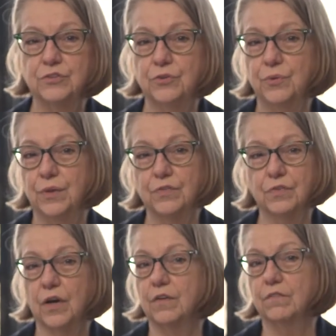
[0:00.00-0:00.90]
to this
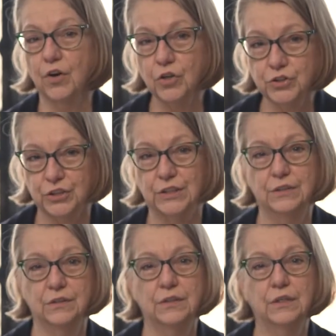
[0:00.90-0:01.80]

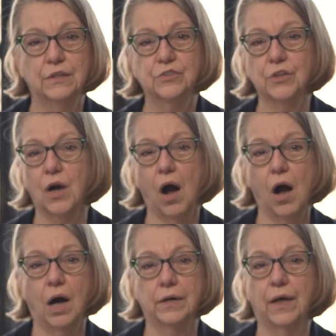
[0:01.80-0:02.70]
conversion to
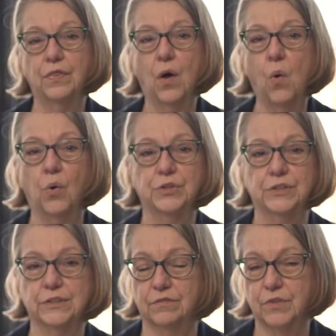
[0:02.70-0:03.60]
God and the
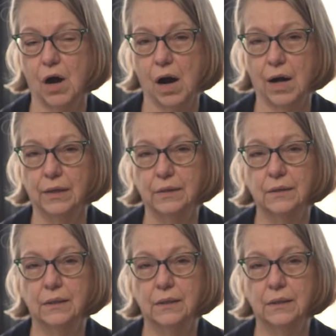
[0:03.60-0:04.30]
wholeness of God.